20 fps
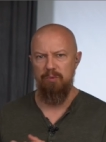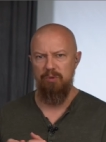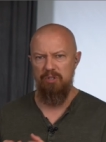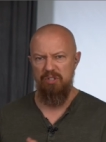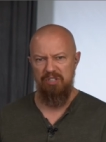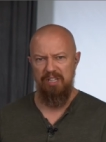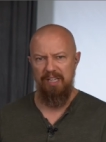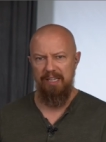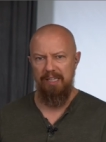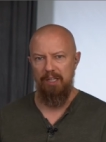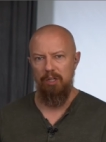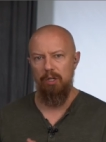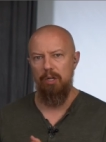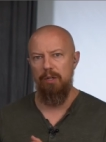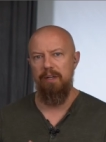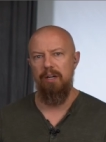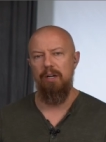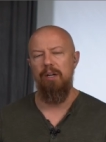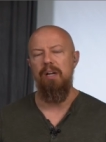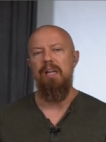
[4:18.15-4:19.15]
we're just getting it
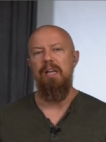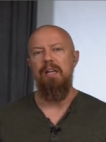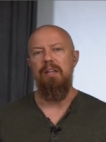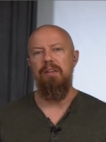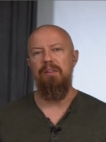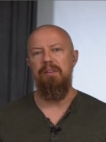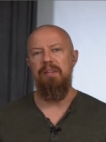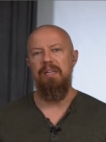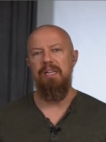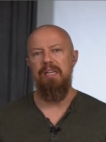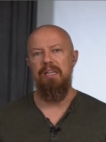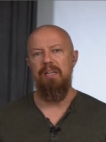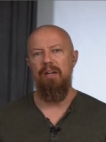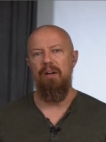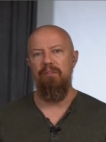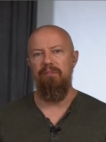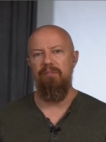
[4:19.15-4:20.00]
on there. The